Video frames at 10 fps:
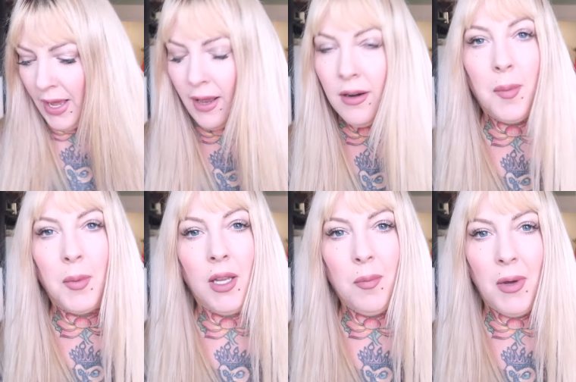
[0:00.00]
that. I'm
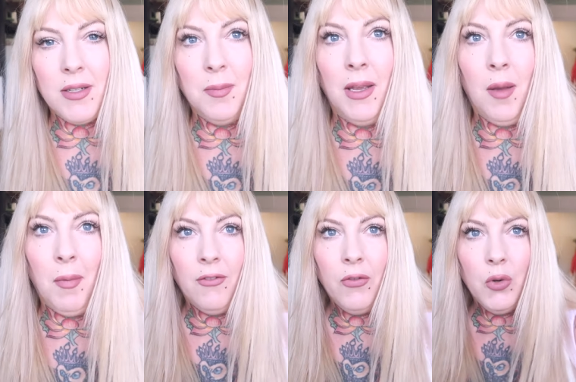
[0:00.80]
gonna get back to making
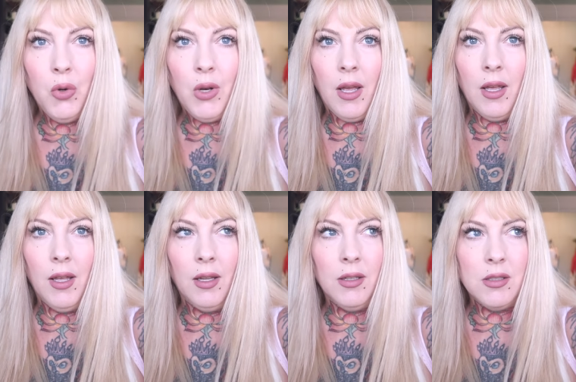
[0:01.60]
my food
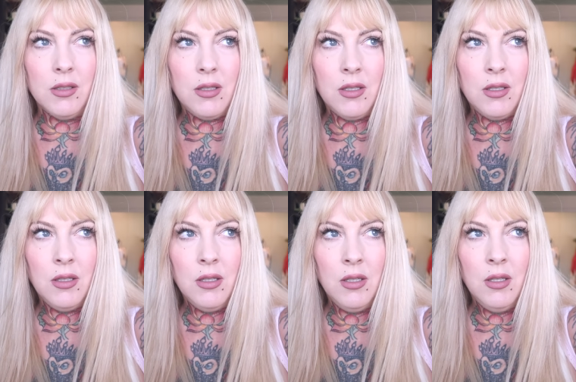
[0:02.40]
and
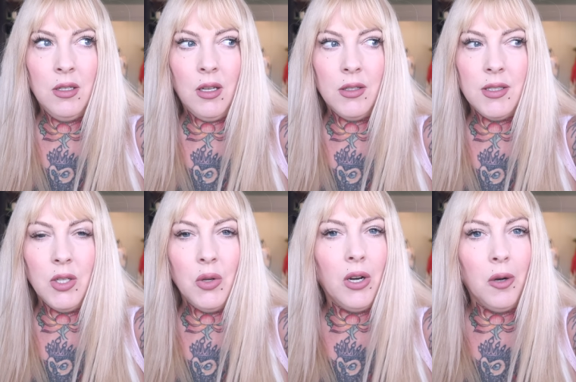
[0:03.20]

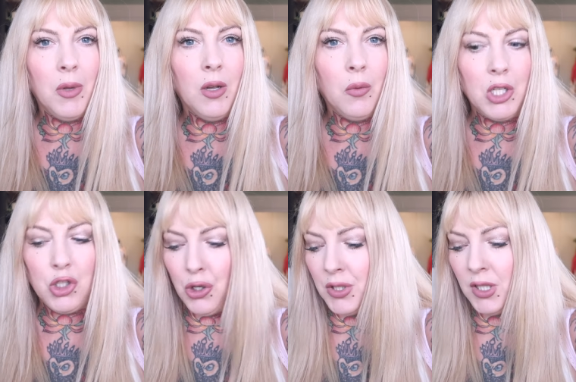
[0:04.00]
see you here in a minute when I
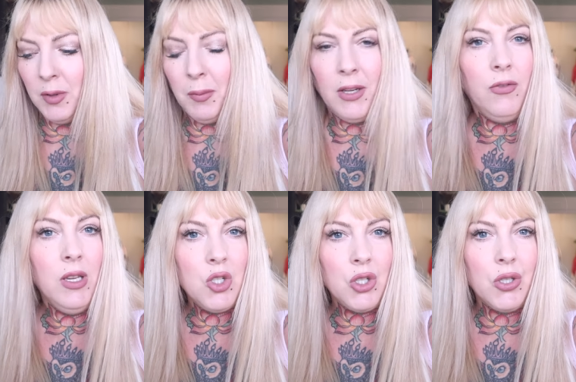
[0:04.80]
show you some of my
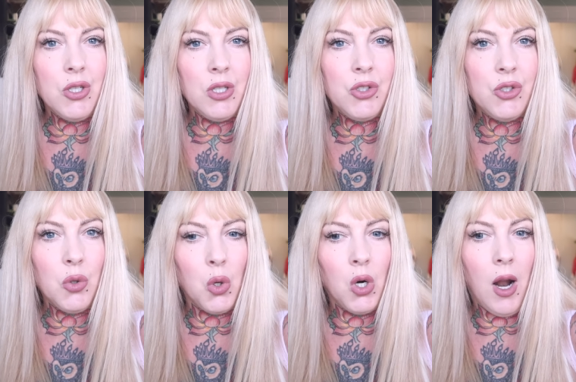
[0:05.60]
featured
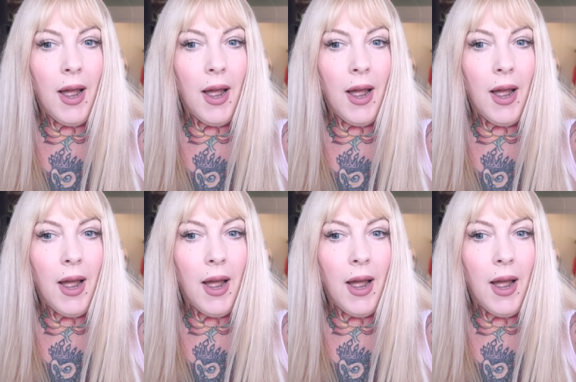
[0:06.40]
store